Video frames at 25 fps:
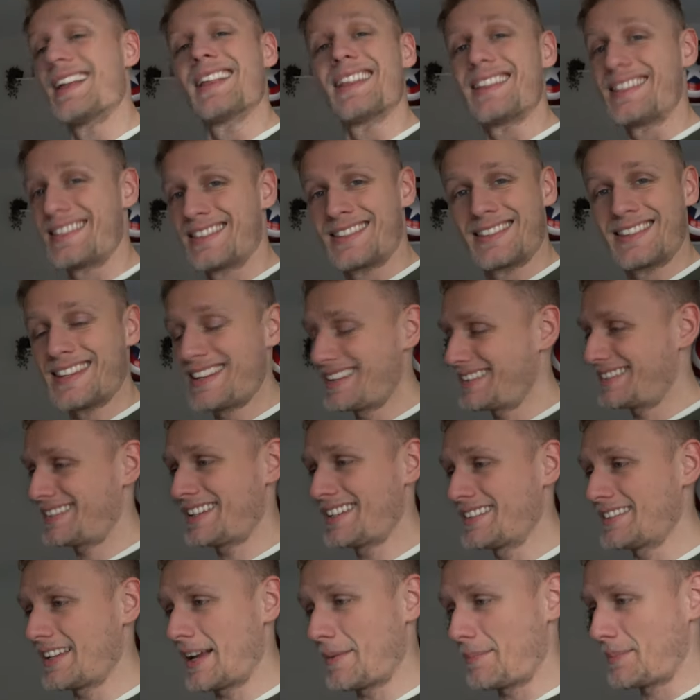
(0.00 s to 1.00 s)
these
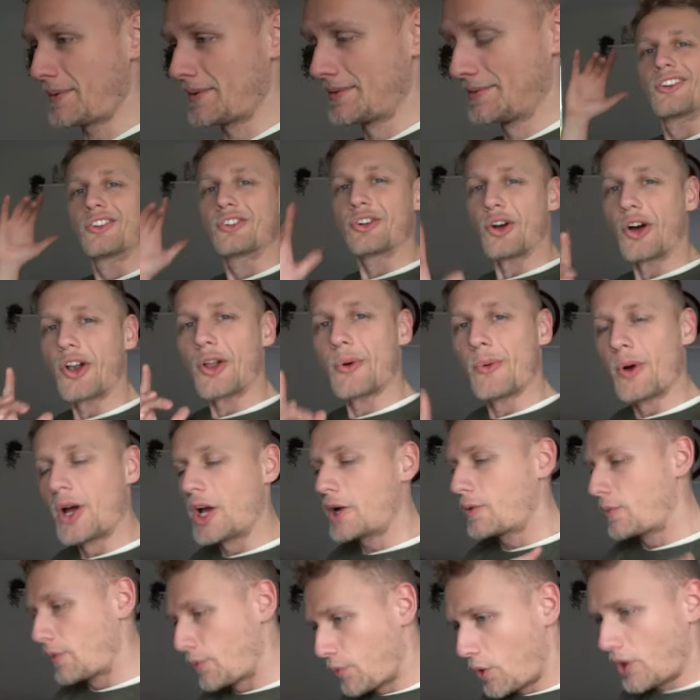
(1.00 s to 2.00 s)
things happen. Gotta
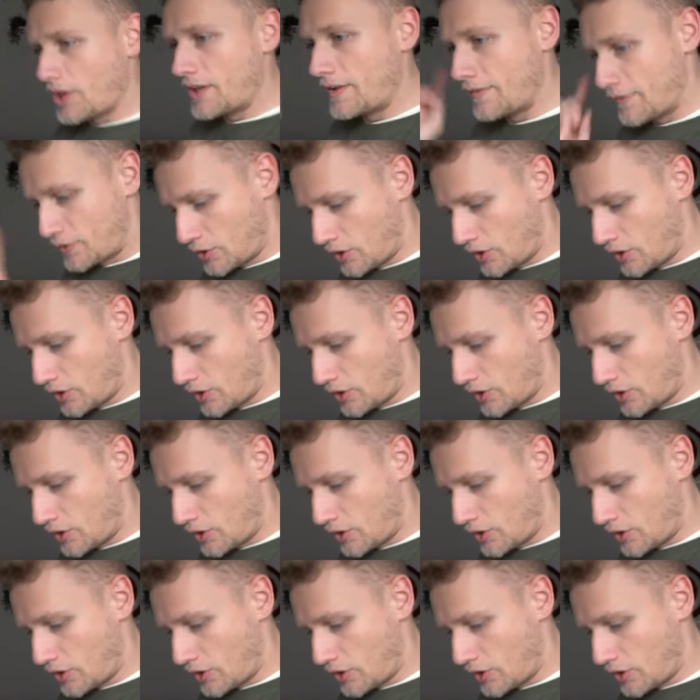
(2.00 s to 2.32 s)
work with what you've